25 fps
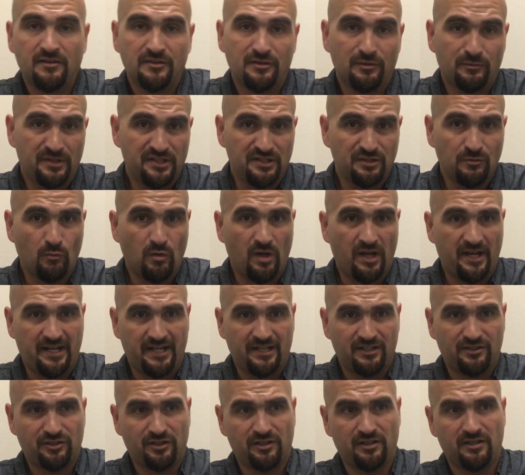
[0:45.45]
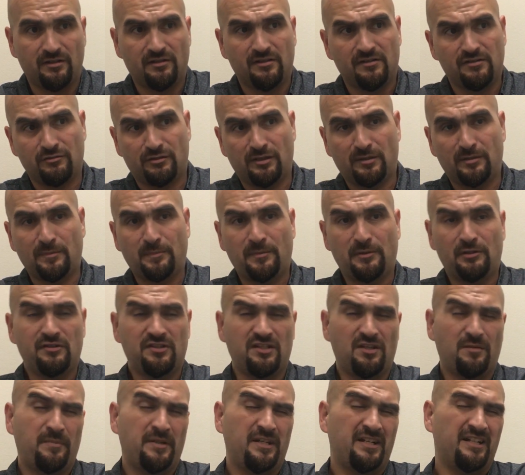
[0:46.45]
The reason why I entered the
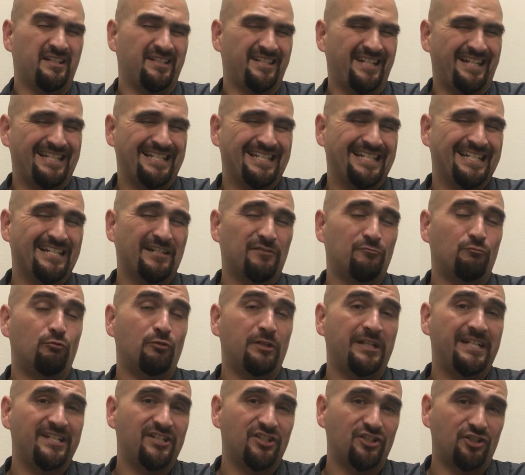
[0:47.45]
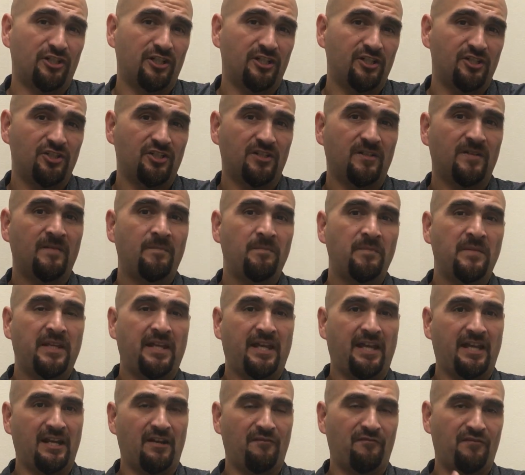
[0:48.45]
Scriptapalooza is because I'd done research
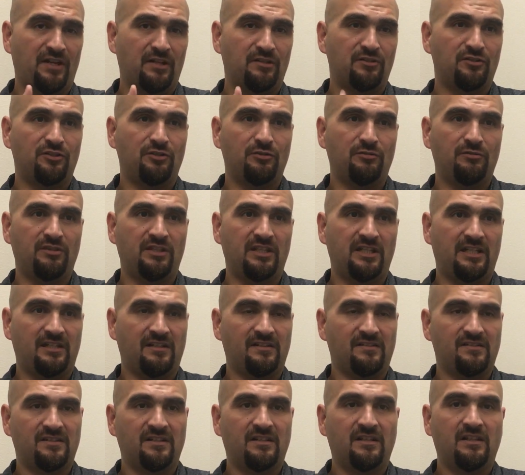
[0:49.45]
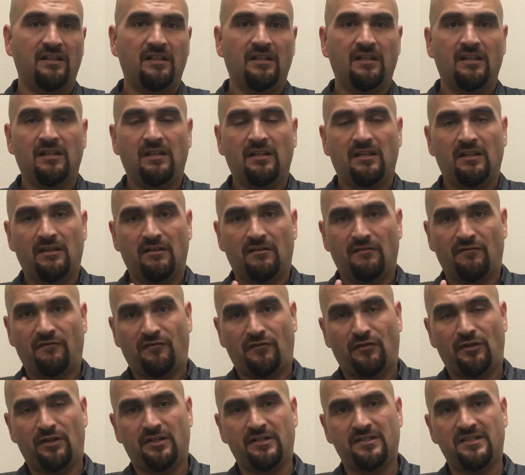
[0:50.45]
and I found two things.
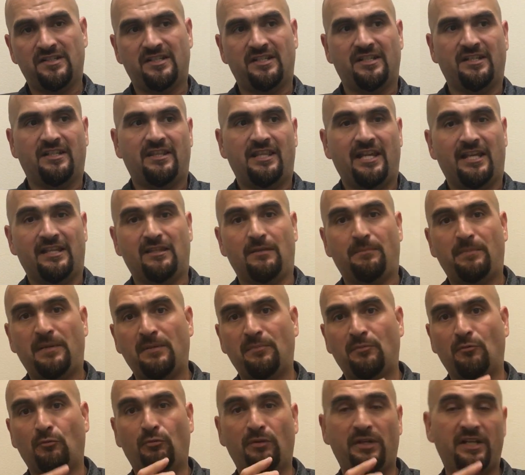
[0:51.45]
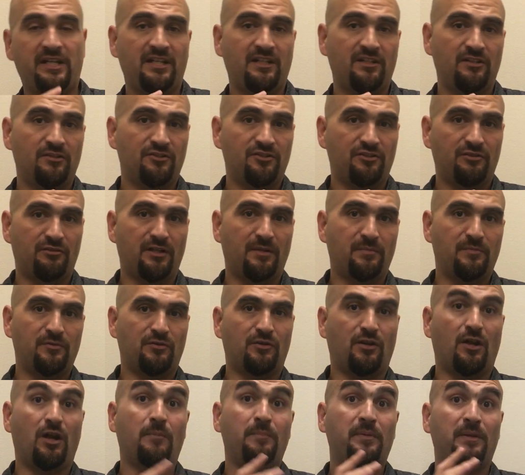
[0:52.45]
First, that the people reading your scripts
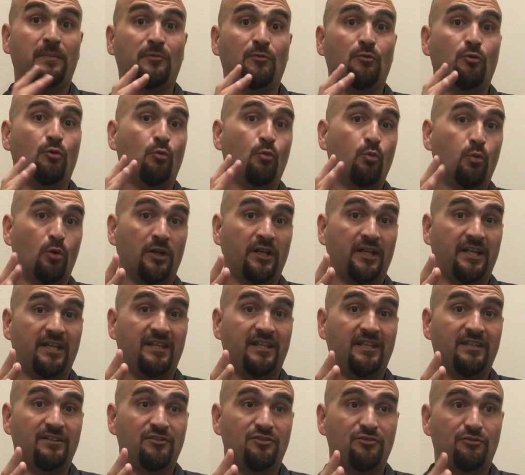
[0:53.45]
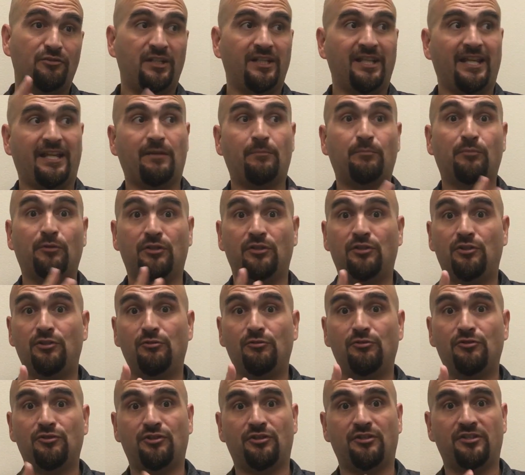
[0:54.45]
are all people who work in the industry, like
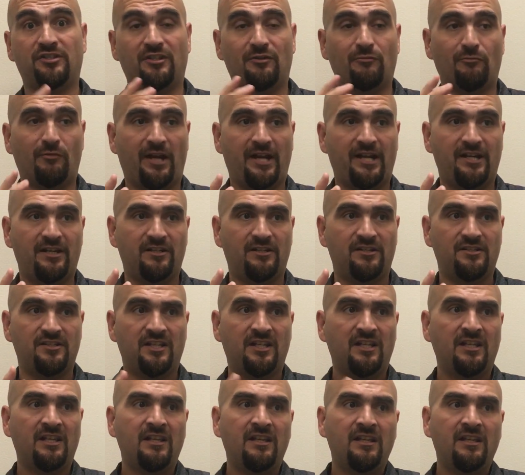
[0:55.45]
producers and writers.